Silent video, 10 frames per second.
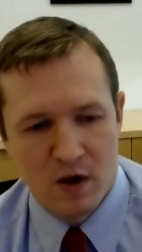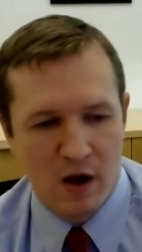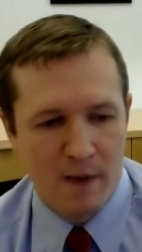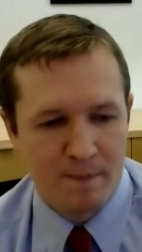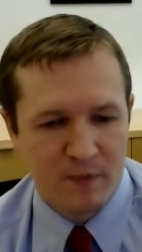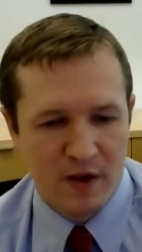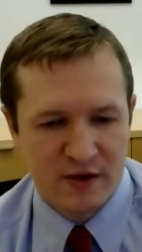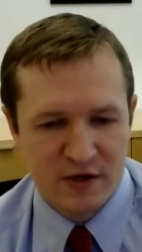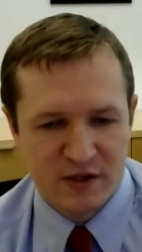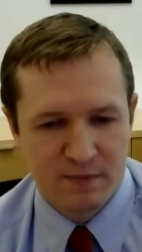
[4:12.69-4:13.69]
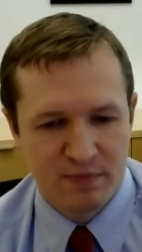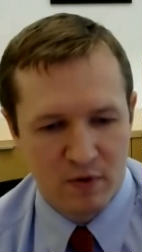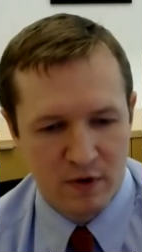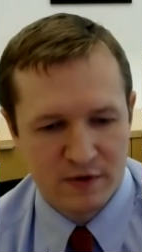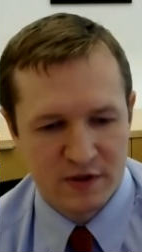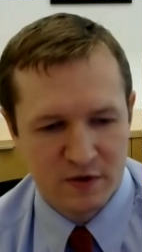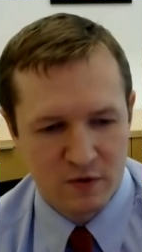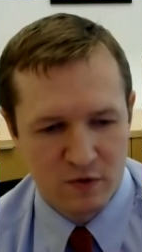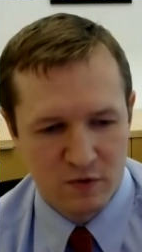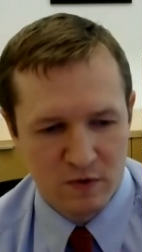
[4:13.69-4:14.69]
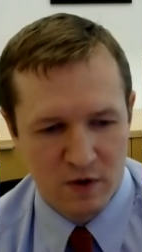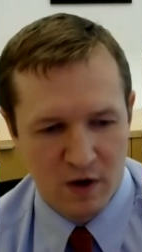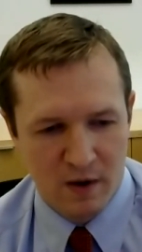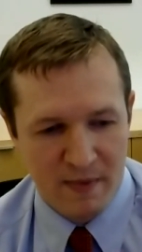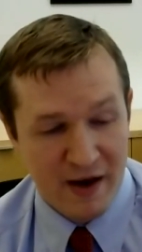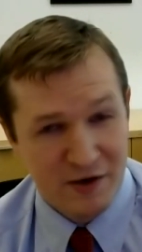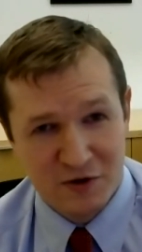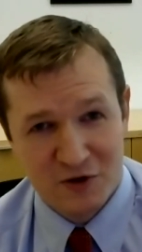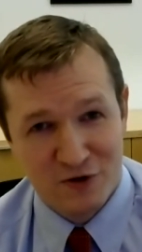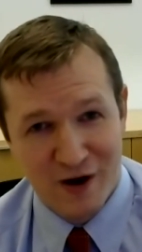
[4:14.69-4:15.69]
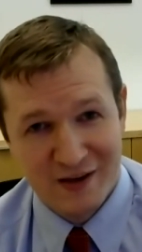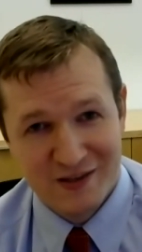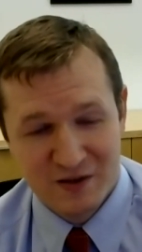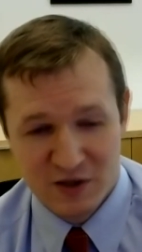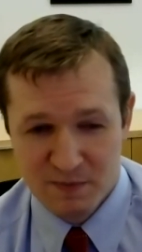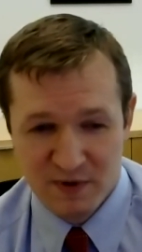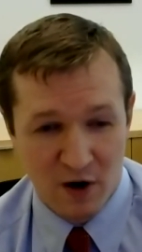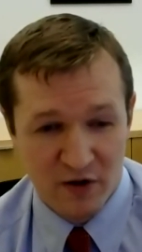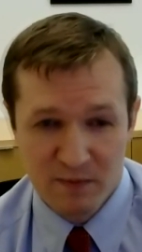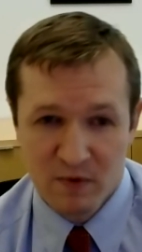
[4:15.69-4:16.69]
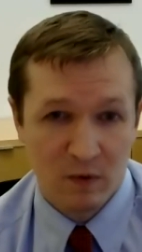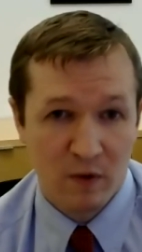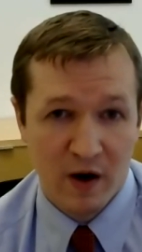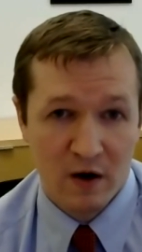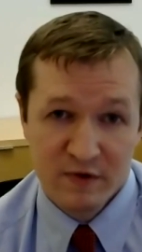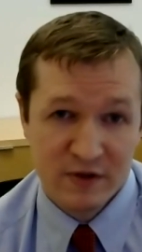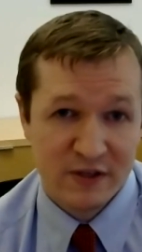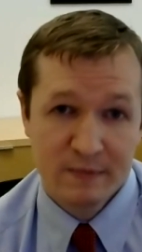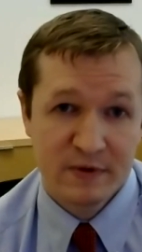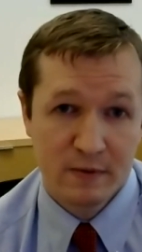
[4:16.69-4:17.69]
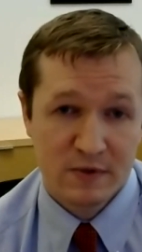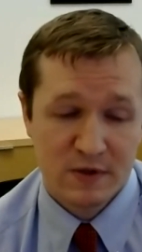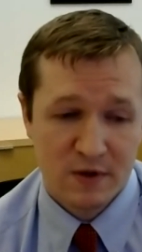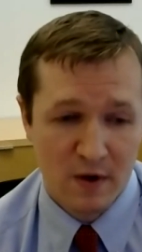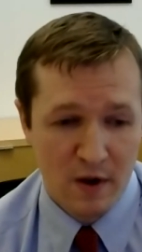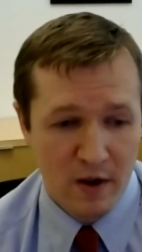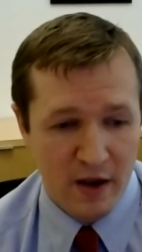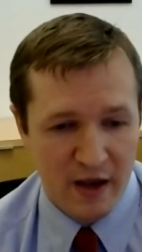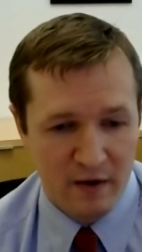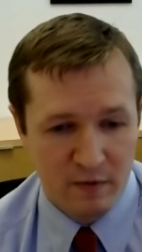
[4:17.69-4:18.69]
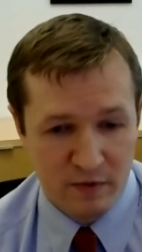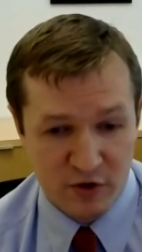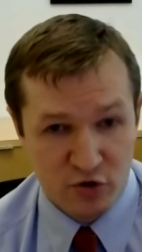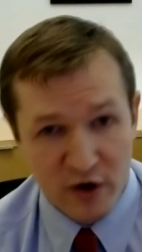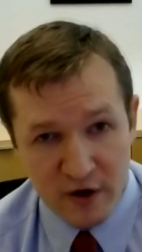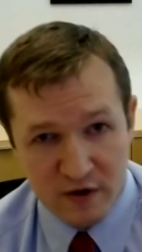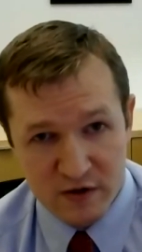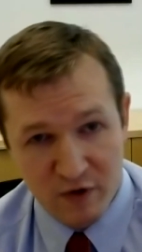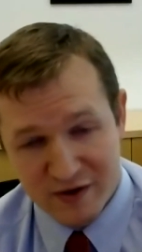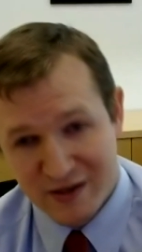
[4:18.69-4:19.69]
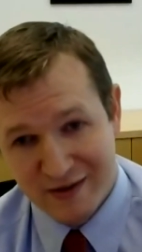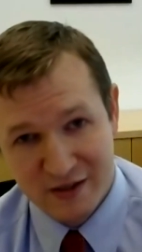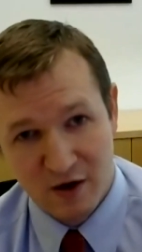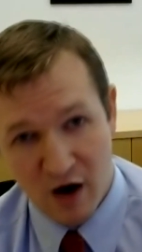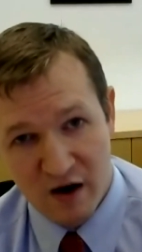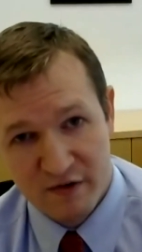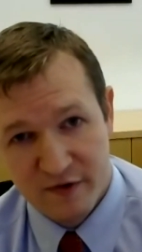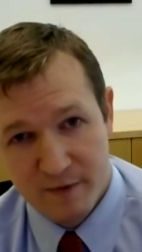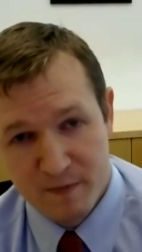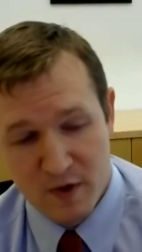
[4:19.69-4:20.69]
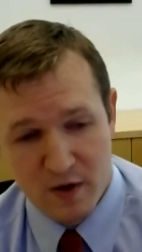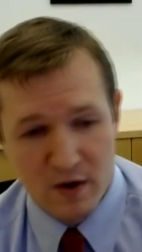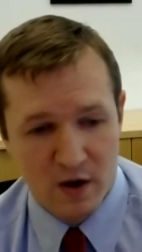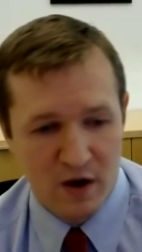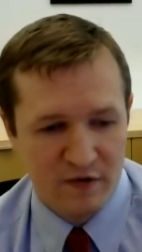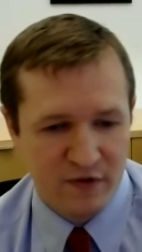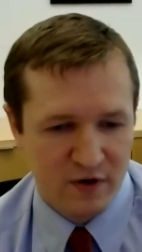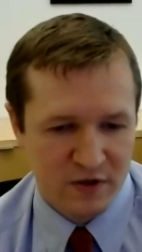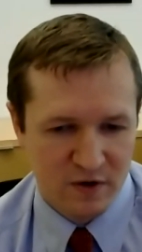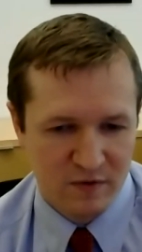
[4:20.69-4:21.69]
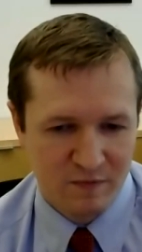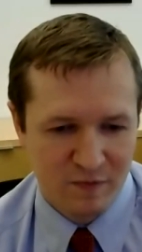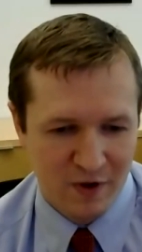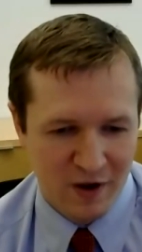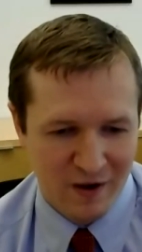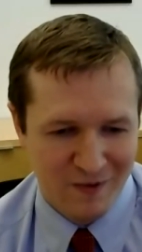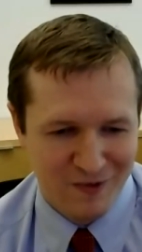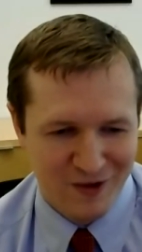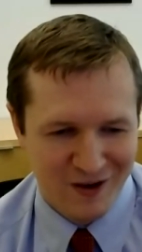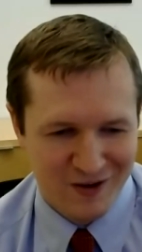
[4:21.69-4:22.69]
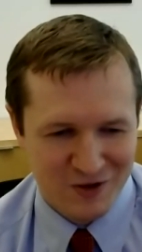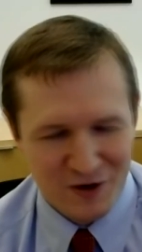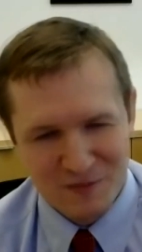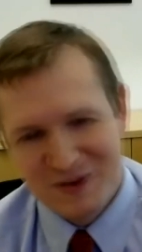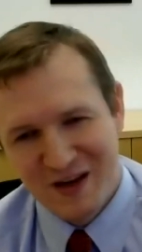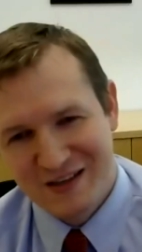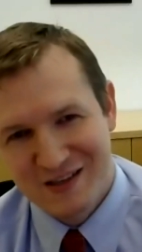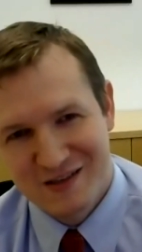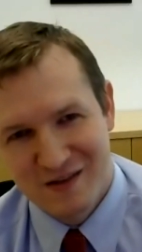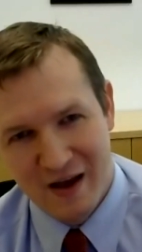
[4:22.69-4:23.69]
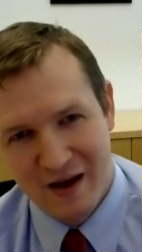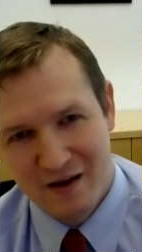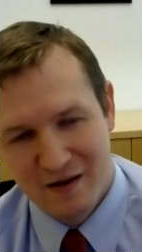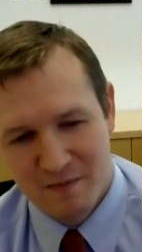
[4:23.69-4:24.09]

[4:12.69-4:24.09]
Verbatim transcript: um, it's just important to uh, manage your stress and just be all the more aware of your symptoms and the triggers of what set this off. Uh, if there are certain uh, uh circumstances that